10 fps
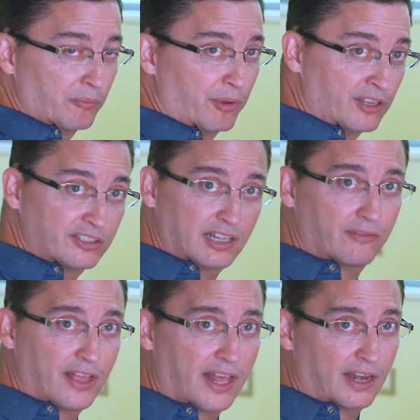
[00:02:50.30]
But instead
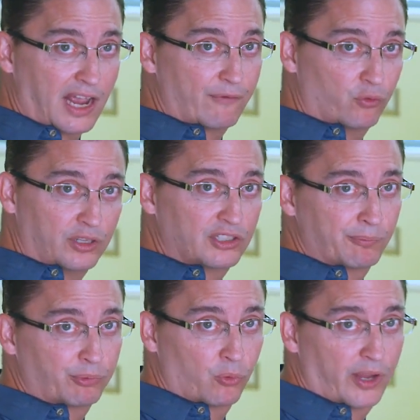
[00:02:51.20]
of that, I have a really
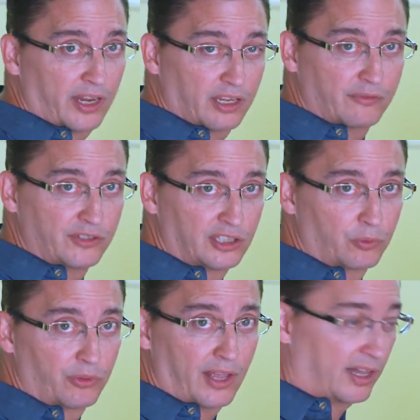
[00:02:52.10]
simple way of
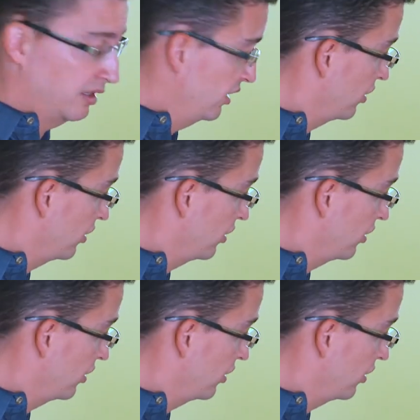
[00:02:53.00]
dealing with that.